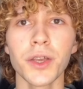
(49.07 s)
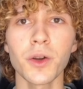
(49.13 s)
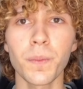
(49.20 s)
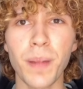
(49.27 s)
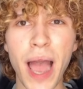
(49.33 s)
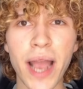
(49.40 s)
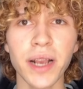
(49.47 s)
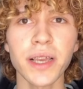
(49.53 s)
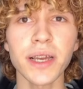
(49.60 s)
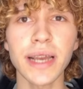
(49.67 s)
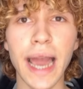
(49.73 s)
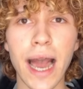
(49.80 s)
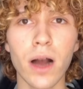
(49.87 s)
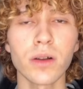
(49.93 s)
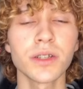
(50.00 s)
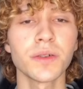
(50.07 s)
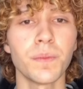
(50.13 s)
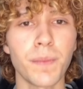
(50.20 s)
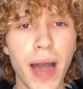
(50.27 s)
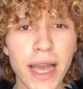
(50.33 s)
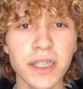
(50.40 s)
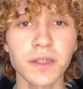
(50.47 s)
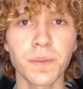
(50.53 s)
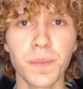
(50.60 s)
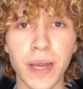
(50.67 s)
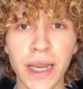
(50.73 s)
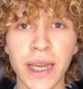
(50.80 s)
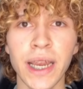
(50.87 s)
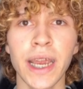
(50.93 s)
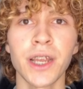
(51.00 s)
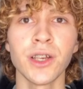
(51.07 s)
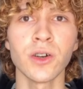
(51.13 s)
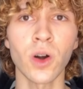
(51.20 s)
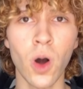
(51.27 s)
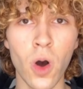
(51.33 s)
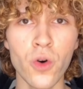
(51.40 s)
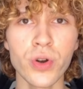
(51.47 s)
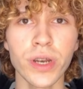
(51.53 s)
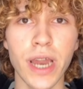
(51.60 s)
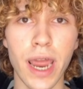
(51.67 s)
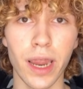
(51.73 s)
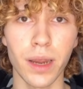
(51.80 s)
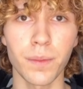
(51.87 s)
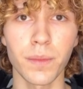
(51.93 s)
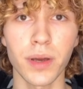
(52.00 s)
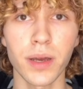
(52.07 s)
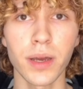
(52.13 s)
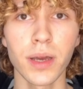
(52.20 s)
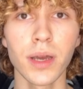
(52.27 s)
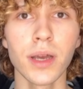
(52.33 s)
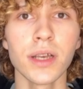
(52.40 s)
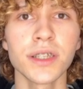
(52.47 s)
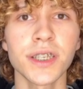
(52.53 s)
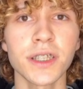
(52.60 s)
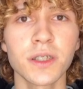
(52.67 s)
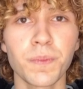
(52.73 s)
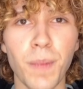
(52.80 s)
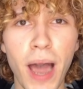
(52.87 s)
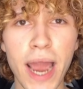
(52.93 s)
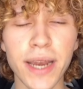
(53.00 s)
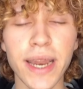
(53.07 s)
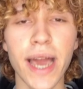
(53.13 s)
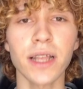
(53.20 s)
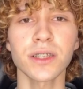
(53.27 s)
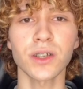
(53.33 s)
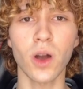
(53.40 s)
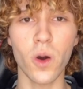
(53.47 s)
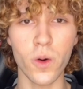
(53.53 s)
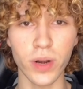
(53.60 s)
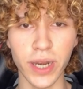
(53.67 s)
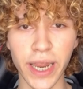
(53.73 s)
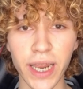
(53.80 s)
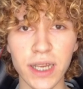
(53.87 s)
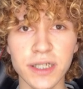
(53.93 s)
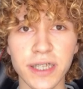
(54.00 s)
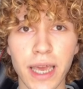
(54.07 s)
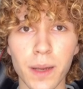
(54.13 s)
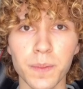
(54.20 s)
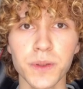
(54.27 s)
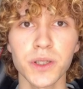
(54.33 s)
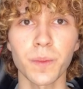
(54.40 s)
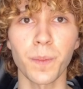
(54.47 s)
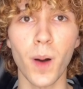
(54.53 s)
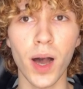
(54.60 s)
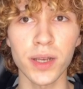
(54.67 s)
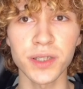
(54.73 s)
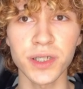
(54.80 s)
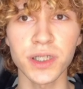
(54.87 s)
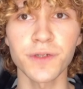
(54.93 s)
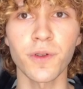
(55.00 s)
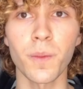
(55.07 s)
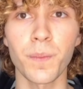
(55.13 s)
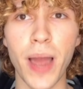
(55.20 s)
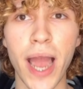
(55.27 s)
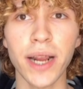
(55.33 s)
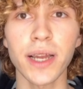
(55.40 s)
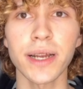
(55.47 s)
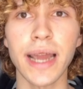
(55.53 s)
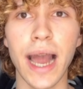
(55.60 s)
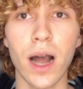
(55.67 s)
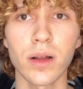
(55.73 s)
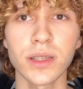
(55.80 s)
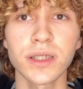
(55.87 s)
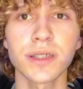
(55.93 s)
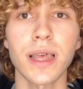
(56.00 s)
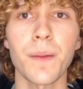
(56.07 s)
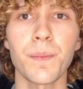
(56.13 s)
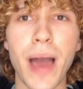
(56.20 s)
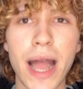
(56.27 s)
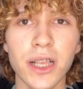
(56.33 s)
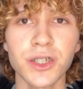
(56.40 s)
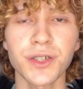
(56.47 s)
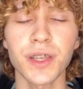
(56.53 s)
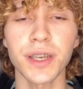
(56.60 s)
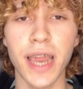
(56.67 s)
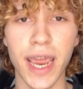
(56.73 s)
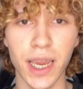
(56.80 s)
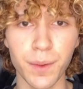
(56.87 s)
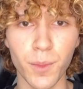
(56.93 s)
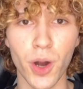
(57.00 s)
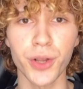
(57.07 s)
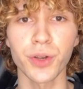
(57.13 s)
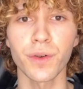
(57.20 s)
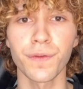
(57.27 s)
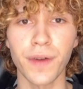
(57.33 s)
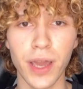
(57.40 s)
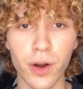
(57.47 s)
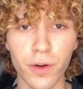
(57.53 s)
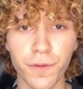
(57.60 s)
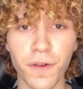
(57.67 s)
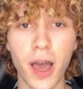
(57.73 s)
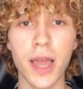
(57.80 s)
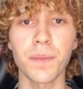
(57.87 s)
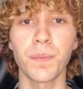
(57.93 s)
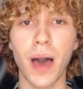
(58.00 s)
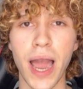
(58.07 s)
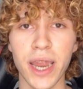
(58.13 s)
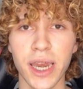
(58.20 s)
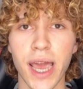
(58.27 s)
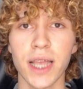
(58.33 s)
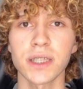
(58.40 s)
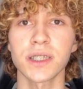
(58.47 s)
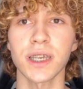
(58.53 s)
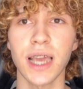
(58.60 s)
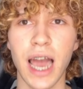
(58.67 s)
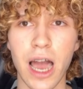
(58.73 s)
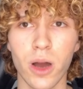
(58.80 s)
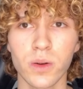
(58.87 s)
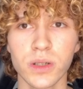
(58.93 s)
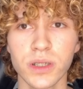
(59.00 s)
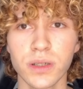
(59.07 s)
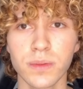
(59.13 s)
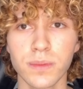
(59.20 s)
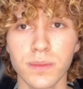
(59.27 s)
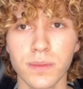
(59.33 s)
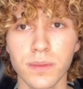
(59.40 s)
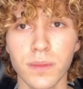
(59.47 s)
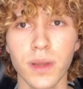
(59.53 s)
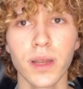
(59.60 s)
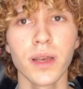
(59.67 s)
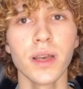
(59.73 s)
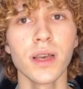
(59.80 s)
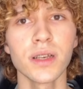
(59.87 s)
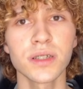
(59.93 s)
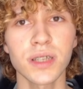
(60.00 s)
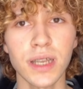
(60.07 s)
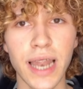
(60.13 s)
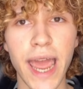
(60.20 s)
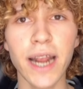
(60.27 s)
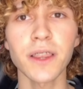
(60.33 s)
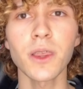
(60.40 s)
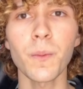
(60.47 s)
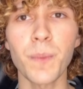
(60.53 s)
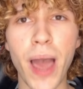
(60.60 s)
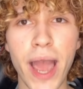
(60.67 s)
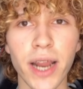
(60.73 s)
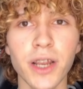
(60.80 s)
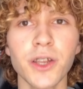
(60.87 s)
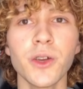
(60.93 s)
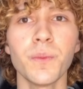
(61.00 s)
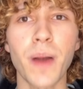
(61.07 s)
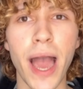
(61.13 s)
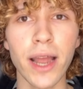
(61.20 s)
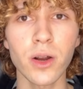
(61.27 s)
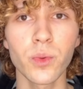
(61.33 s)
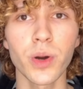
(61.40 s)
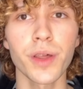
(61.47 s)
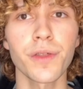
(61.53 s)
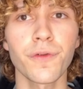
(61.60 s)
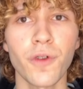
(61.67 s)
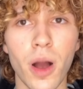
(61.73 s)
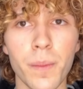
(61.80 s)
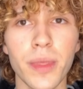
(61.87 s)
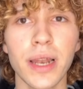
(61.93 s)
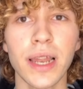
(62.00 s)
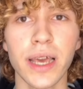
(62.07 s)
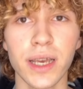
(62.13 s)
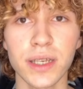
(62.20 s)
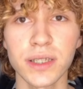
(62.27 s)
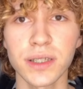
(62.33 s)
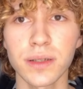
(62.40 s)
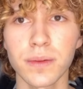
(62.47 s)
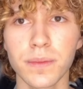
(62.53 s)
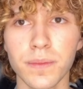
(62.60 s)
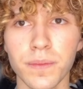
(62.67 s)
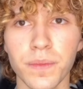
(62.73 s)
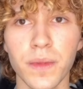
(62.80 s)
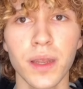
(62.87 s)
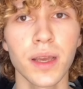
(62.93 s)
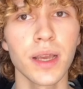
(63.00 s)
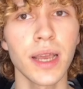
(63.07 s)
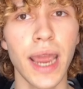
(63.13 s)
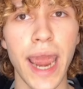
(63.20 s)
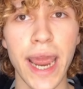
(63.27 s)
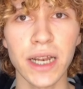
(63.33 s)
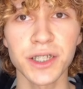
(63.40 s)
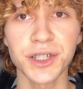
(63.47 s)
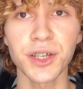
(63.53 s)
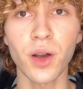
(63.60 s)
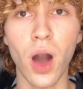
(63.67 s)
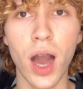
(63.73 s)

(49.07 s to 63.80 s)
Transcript: Your bank account must be in your own name, since Binance only accepts deposits from bank accounts that match the name on your verified Binance account. Select the bank you bank with from the list. Enter your